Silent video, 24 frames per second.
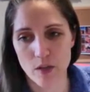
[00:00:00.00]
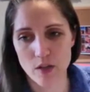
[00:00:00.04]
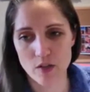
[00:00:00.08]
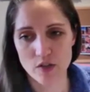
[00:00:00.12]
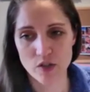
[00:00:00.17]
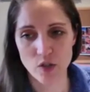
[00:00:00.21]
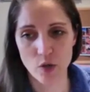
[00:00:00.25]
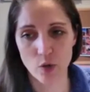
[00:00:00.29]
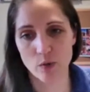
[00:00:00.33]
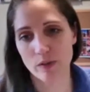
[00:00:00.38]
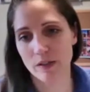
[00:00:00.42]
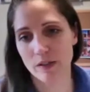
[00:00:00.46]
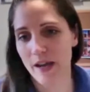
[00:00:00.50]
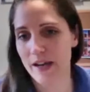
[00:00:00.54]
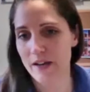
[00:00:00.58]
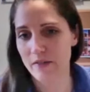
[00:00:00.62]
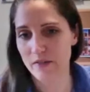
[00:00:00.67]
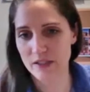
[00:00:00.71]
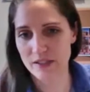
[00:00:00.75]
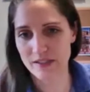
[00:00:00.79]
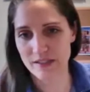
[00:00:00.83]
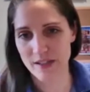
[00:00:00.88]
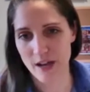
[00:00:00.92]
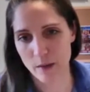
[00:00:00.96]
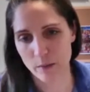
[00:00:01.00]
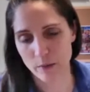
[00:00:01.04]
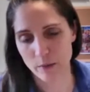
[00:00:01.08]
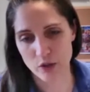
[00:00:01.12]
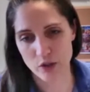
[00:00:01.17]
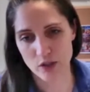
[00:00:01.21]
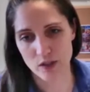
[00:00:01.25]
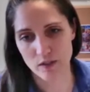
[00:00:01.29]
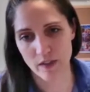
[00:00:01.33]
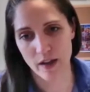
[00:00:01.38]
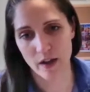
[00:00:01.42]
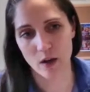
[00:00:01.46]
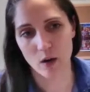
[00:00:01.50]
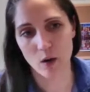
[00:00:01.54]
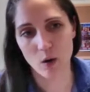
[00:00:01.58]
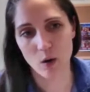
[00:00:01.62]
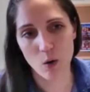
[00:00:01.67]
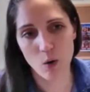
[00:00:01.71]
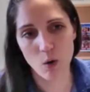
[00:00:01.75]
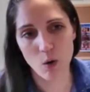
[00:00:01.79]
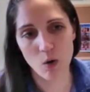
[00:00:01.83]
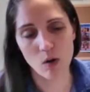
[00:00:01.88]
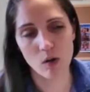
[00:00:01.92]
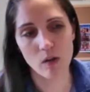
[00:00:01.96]
So kind of establishing that
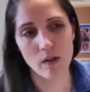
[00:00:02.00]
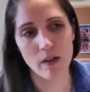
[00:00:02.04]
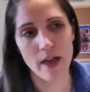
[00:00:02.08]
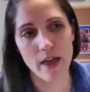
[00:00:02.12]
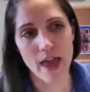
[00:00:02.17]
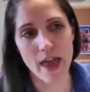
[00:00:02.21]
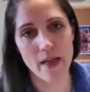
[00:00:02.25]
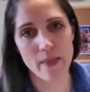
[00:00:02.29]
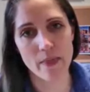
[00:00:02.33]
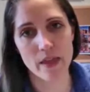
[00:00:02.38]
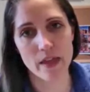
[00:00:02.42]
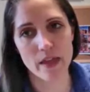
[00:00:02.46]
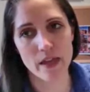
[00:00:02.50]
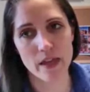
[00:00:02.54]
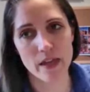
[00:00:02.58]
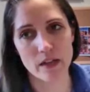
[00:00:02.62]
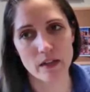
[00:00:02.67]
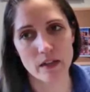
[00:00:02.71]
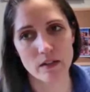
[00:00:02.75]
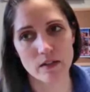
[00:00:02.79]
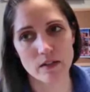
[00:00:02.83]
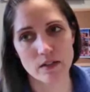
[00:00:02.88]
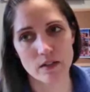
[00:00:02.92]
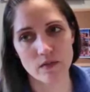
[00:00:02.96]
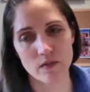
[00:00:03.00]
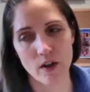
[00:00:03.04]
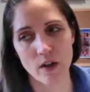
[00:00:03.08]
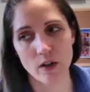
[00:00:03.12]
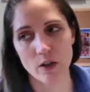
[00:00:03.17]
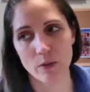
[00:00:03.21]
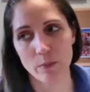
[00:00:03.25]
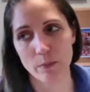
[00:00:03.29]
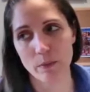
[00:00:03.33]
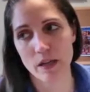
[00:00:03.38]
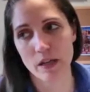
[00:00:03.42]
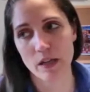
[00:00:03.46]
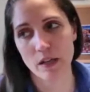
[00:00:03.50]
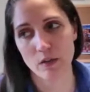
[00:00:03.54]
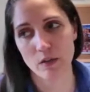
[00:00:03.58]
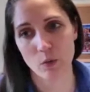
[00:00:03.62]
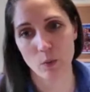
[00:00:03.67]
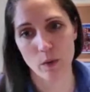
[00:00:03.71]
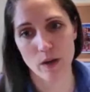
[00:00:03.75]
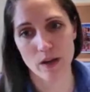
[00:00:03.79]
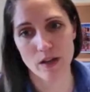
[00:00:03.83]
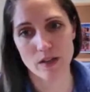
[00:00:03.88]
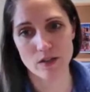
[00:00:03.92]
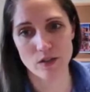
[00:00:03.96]
goal and then developing the
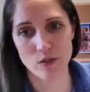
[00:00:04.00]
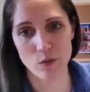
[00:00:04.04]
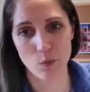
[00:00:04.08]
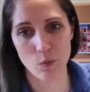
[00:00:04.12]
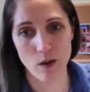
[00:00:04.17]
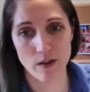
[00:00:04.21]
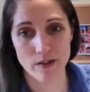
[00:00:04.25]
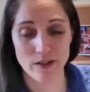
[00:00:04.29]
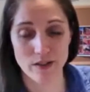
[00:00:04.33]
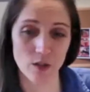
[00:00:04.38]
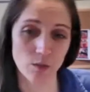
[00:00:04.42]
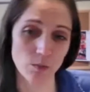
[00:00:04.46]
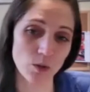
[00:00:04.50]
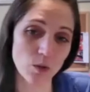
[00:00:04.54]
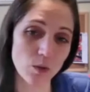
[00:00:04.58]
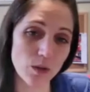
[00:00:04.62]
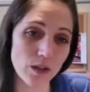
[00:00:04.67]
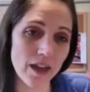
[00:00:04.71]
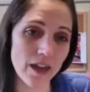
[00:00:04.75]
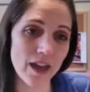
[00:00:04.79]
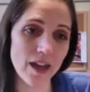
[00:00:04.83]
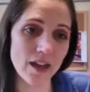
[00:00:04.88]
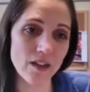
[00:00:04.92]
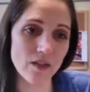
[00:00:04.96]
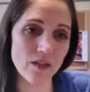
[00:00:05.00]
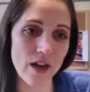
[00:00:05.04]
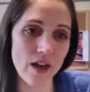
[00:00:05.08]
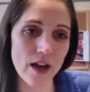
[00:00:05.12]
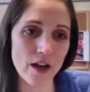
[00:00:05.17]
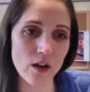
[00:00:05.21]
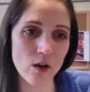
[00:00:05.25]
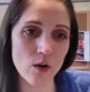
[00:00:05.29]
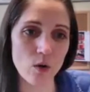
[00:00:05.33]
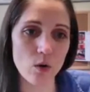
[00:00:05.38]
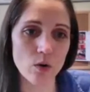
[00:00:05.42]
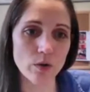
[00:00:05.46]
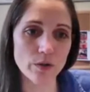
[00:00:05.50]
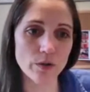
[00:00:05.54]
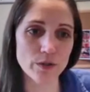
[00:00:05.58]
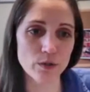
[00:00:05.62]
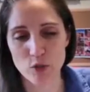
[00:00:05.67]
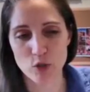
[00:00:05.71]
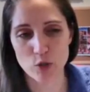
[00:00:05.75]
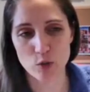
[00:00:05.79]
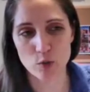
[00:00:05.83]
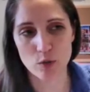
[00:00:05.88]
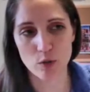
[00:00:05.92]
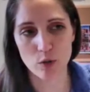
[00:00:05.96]
ways you want to communicate that goal
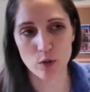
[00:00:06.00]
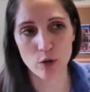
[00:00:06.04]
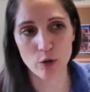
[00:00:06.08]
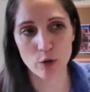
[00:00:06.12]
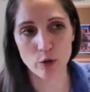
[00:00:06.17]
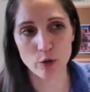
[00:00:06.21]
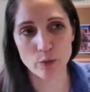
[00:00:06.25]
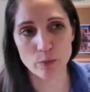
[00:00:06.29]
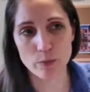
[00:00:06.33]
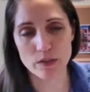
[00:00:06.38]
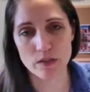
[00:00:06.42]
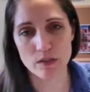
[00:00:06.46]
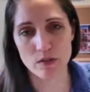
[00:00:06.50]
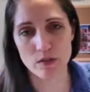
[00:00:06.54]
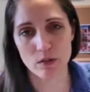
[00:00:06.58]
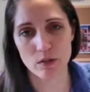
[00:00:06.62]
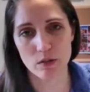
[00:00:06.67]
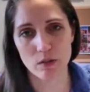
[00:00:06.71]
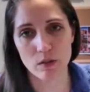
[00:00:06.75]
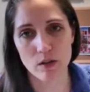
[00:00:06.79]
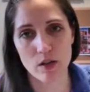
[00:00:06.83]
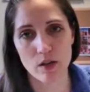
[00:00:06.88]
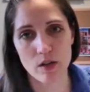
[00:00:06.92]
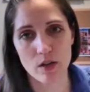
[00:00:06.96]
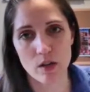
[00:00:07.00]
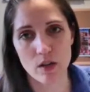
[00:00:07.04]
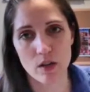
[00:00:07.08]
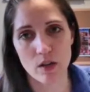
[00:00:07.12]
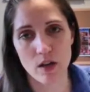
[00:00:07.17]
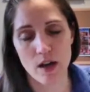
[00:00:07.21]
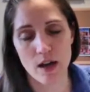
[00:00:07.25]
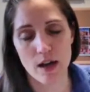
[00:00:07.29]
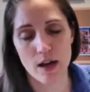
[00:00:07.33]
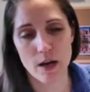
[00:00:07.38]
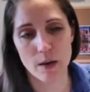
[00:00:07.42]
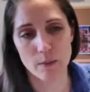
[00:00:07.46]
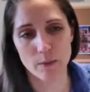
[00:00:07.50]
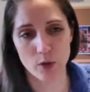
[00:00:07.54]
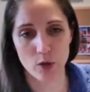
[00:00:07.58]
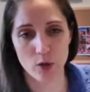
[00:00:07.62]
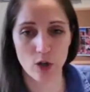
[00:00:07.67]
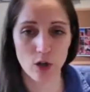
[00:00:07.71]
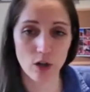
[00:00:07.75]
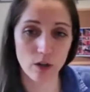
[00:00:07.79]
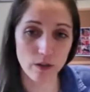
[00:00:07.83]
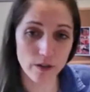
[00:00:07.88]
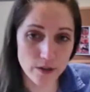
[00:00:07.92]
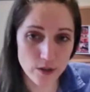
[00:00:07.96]
to your groups and your
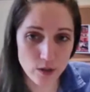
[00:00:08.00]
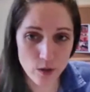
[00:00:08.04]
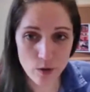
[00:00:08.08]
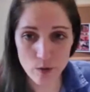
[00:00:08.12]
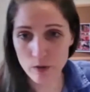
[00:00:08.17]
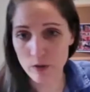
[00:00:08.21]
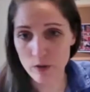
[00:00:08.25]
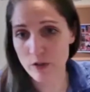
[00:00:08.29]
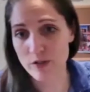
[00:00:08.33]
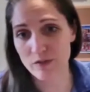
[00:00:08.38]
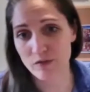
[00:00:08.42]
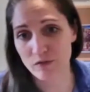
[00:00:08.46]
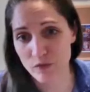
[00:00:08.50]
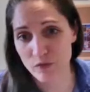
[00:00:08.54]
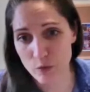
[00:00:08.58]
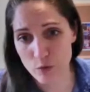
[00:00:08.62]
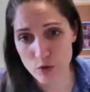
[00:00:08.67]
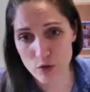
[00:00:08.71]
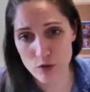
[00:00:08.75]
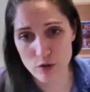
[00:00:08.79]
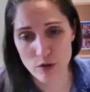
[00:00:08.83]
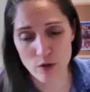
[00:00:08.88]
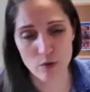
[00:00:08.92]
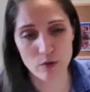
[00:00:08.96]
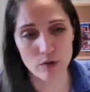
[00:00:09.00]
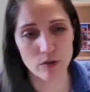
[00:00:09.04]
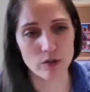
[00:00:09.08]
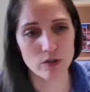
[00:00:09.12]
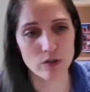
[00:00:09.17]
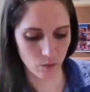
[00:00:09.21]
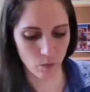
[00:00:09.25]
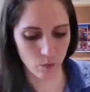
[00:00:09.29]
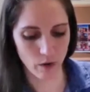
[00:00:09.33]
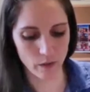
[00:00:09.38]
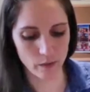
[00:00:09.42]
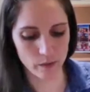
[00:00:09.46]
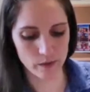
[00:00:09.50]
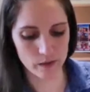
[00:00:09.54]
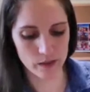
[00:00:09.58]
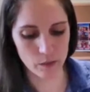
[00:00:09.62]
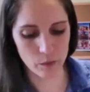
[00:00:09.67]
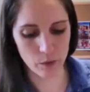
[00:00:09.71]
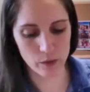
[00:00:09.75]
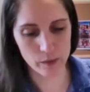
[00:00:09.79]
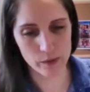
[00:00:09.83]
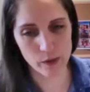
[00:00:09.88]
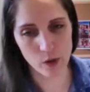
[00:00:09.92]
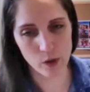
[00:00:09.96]
current donors and future donors. What do
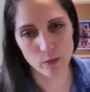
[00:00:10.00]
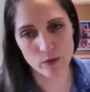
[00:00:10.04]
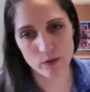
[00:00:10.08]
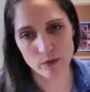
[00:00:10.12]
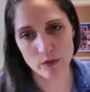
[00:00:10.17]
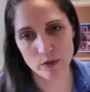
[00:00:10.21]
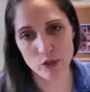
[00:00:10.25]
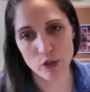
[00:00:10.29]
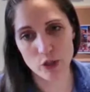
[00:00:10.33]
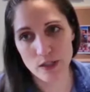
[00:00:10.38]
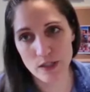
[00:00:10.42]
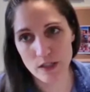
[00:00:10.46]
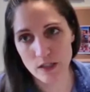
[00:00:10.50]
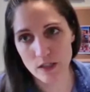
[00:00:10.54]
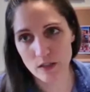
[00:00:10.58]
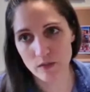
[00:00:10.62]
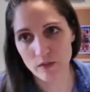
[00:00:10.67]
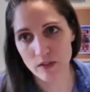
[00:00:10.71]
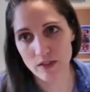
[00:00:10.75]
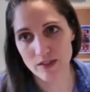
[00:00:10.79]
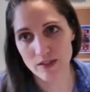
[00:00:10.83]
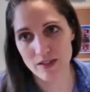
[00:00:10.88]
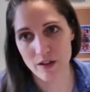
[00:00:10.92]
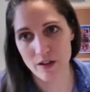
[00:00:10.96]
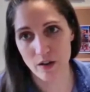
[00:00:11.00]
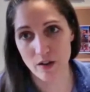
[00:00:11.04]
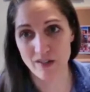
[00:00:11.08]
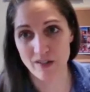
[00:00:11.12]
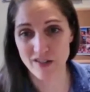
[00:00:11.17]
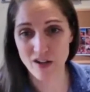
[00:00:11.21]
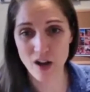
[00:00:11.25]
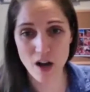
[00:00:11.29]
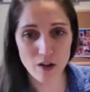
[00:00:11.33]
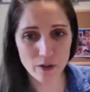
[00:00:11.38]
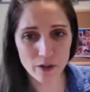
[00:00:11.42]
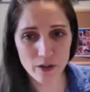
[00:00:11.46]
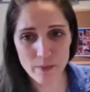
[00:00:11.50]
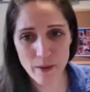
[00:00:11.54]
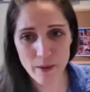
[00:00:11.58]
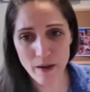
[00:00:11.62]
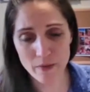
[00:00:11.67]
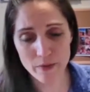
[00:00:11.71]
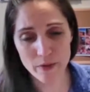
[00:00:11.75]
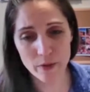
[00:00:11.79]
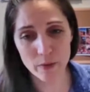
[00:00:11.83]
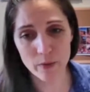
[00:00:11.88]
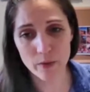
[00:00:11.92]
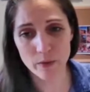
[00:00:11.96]
we hope to achieve? Is there a dollar
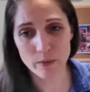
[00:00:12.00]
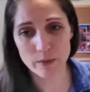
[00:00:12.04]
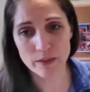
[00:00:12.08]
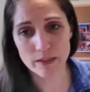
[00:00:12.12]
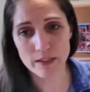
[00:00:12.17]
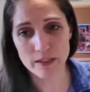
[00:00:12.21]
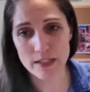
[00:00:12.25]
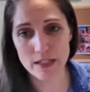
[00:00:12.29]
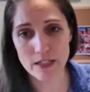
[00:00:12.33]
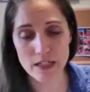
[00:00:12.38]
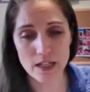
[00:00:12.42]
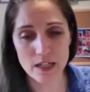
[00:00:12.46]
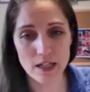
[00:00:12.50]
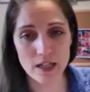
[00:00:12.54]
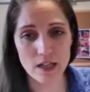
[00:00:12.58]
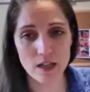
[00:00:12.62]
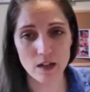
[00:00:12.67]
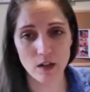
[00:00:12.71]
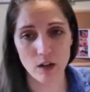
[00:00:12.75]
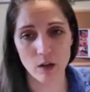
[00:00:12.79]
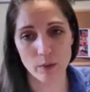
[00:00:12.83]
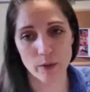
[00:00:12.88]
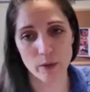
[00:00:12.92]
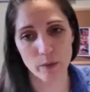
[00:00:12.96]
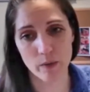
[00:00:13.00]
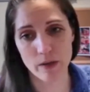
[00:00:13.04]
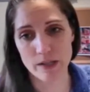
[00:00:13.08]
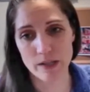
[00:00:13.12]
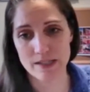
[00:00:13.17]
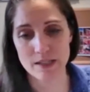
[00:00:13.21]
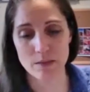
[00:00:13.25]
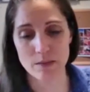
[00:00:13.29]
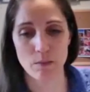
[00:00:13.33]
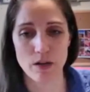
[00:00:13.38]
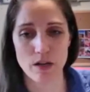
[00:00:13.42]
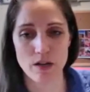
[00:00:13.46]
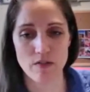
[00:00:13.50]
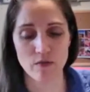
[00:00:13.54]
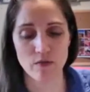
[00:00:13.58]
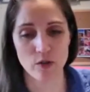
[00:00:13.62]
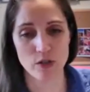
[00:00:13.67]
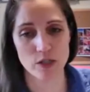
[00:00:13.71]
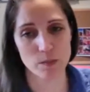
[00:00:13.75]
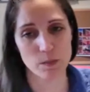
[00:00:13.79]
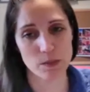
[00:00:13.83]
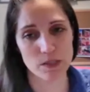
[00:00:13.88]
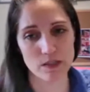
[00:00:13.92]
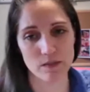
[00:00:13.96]
amount that we're really needing? Are we raising money for
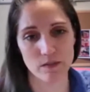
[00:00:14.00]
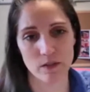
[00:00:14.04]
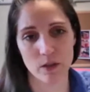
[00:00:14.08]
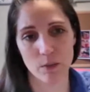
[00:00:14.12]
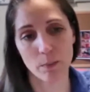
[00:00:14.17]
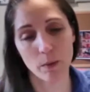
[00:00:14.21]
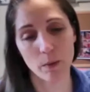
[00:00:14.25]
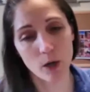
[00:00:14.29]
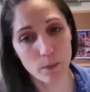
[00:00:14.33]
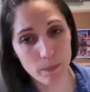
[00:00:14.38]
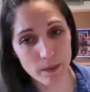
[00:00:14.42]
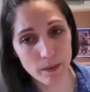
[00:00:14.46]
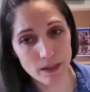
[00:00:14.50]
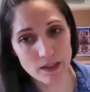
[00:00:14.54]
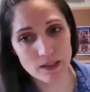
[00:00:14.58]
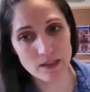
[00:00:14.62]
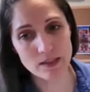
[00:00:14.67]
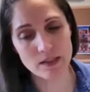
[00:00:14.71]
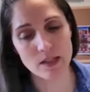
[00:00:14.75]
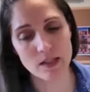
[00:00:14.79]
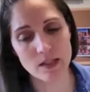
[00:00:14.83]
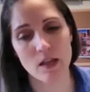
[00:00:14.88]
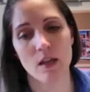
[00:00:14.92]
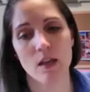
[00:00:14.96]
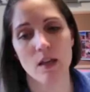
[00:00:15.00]
a specific purpose?